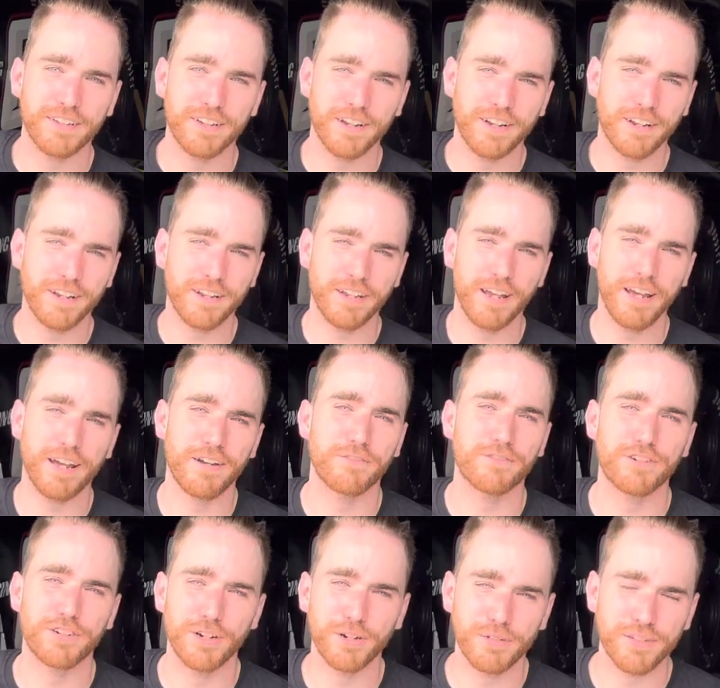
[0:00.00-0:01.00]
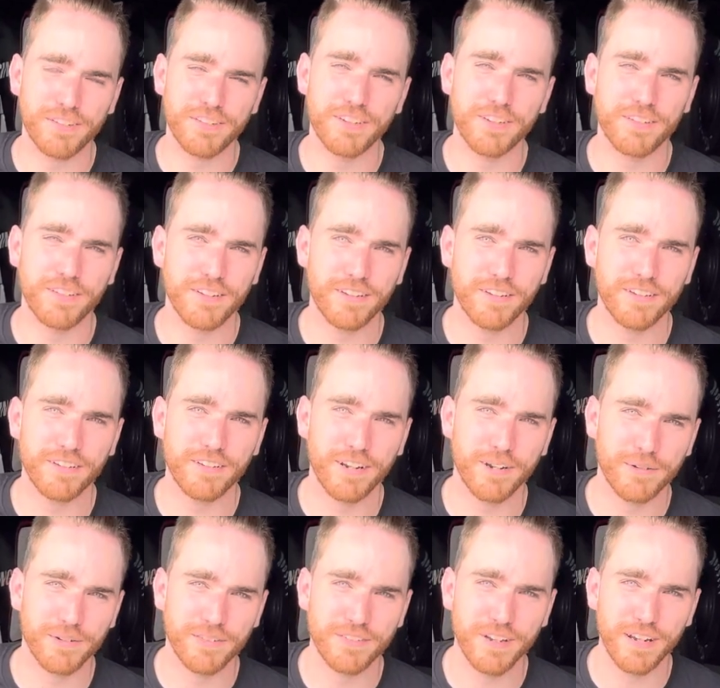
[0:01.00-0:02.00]
I have Crohn's disease. I
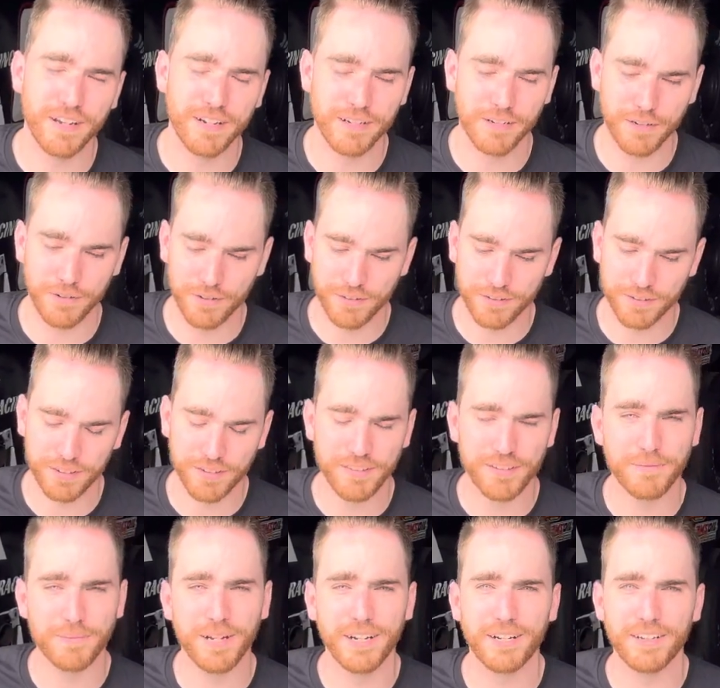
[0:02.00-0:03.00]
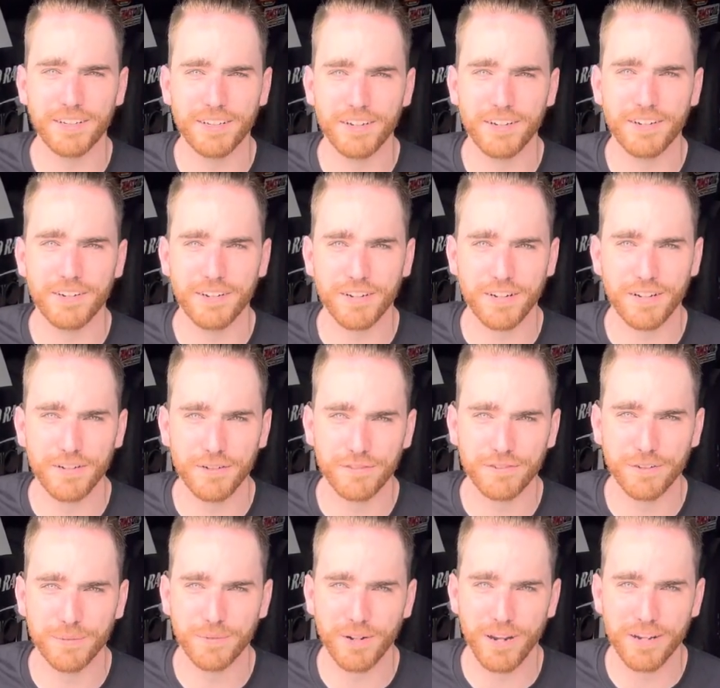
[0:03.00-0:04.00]
was diagnosed just about a year ago
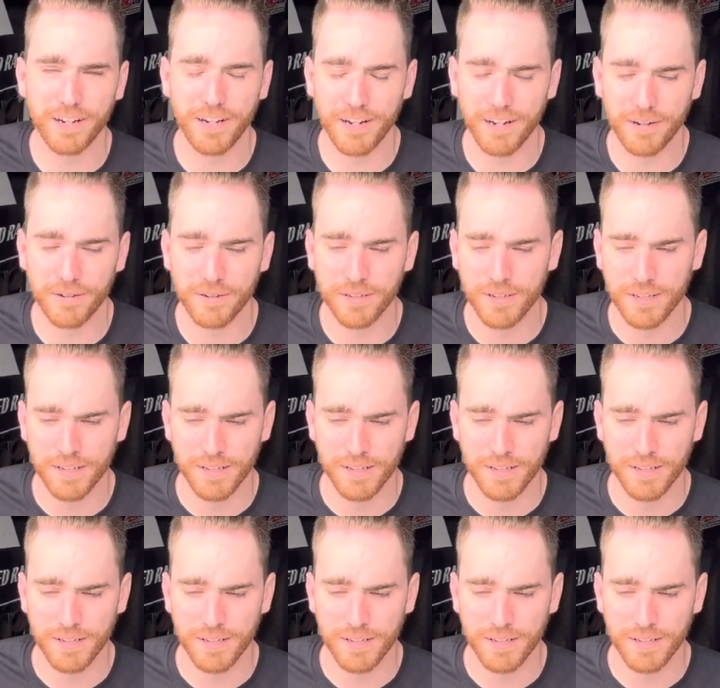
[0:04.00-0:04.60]
from right now.